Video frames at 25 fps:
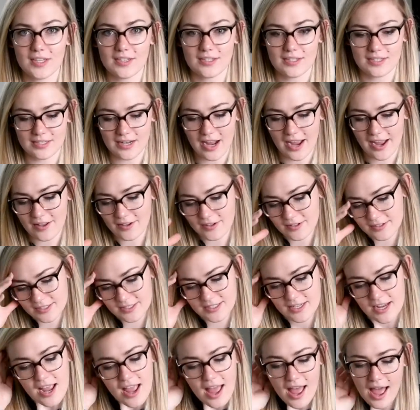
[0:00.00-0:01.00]
resource.
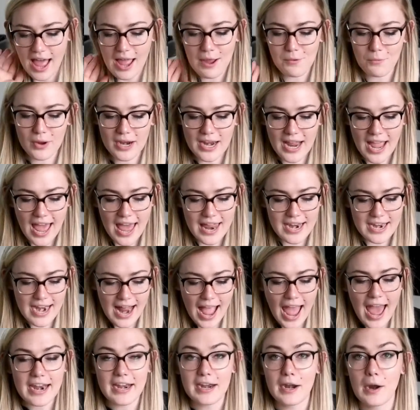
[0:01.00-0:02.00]
Actually,
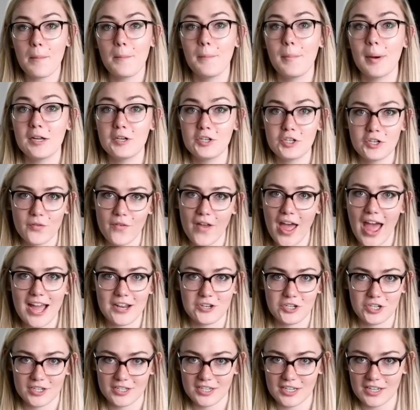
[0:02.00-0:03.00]
all of Tabitha's
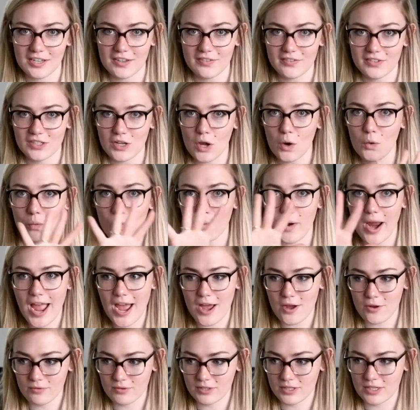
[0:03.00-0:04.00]
classes are A+,
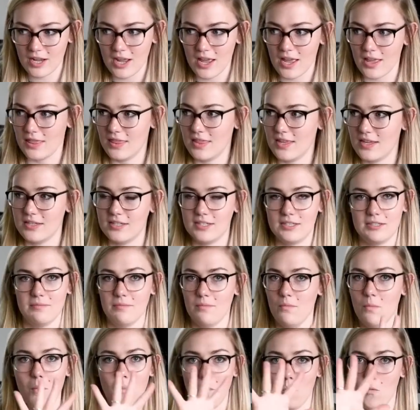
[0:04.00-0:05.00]
much
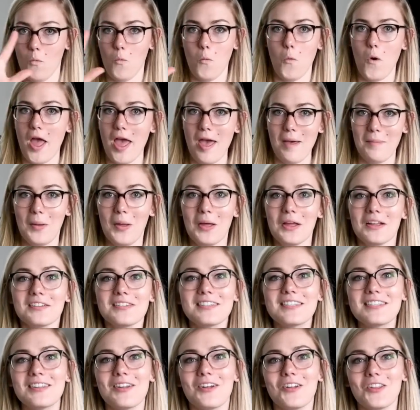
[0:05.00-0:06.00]
recommend. So if you're
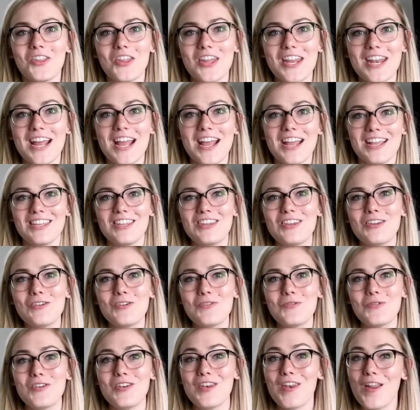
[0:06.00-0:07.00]
also looking to
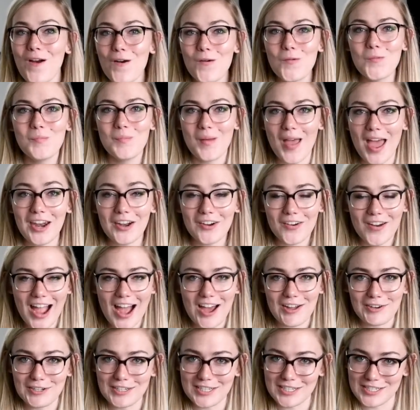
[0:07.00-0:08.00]
flex your creative
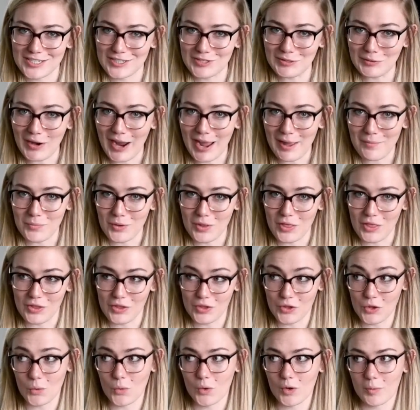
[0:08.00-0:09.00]
muscles, then click the
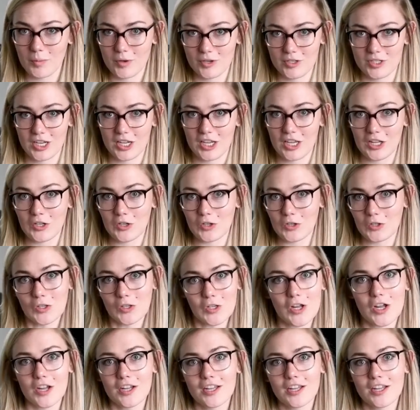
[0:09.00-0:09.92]
first link in my description